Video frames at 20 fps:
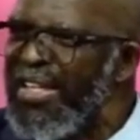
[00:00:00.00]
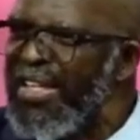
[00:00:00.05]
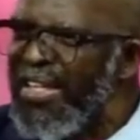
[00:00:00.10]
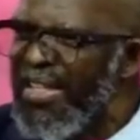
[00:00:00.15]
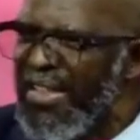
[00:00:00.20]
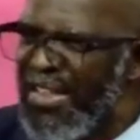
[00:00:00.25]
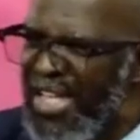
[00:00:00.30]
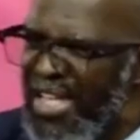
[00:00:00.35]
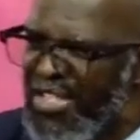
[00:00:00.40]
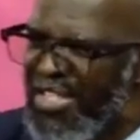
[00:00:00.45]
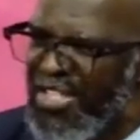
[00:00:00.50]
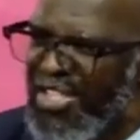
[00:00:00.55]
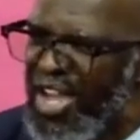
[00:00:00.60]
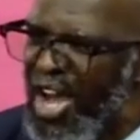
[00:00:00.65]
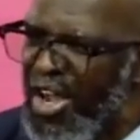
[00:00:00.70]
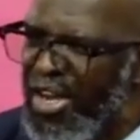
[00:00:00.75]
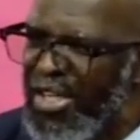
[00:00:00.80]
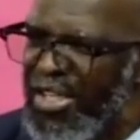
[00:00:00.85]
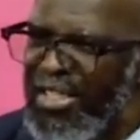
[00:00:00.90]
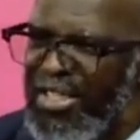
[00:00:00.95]
the
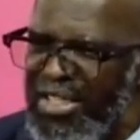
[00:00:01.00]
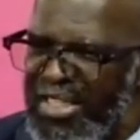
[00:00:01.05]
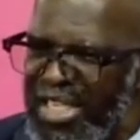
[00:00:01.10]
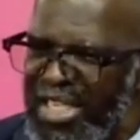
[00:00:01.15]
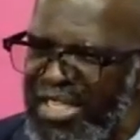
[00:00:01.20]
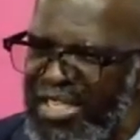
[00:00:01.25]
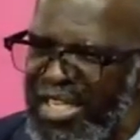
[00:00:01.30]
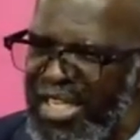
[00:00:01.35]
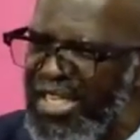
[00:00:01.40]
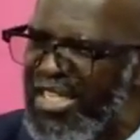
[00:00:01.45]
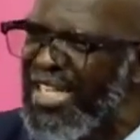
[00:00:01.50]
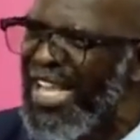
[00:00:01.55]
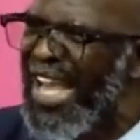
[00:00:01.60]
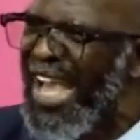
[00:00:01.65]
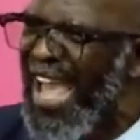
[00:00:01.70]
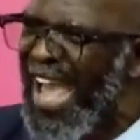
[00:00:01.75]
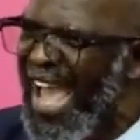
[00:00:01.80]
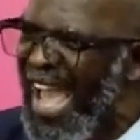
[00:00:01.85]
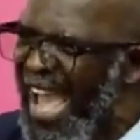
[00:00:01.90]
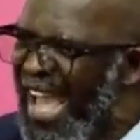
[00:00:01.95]
Son, Jesus,
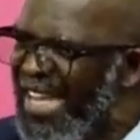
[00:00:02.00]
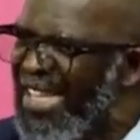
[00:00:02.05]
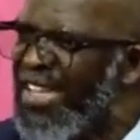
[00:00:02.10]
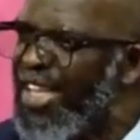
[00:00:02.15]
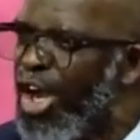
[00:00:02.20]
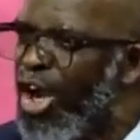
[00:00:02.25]
and the